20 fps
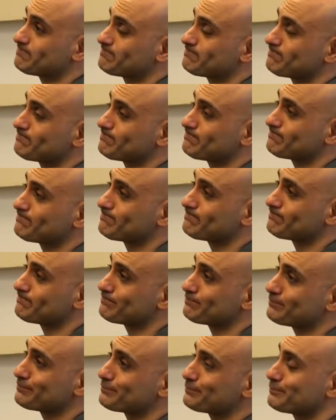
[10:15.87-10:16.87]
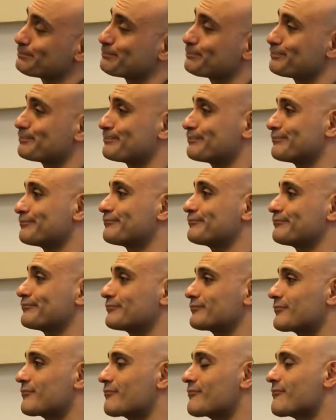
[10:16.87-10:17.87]

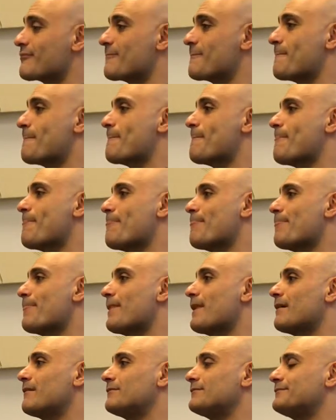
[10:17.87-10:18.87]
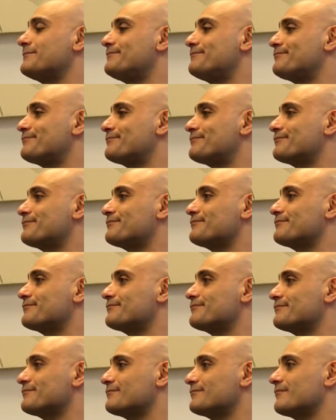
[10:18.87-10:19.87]

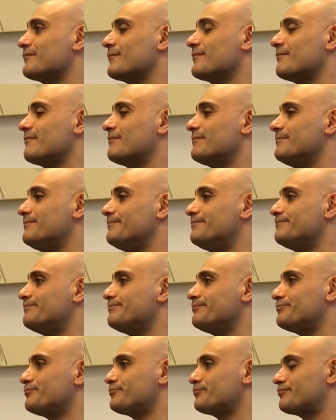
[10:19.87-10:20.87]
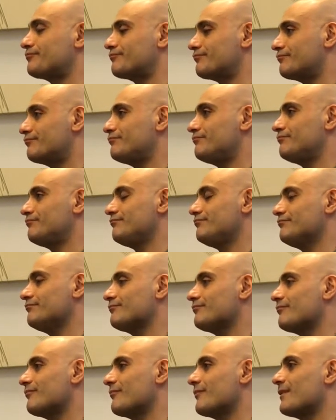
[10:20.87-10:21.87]

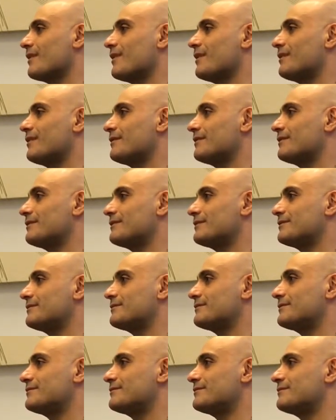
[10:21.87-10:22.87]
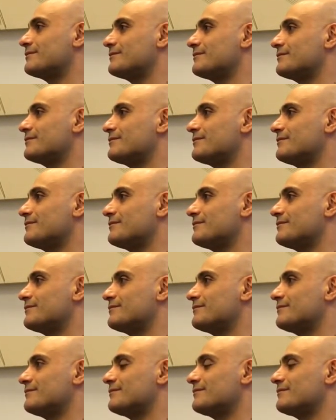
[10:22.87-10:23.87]
This person isn't speaking.